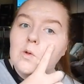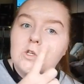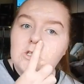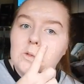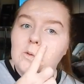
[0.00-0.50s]

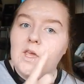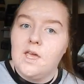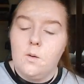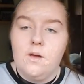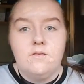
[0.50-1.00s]
just so that we can
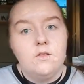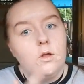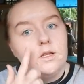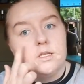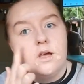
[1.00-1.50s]
get quite a
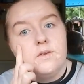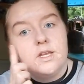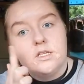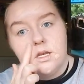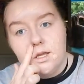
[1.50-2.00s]
flawless
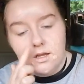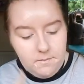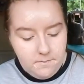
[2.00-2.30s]
coverage today.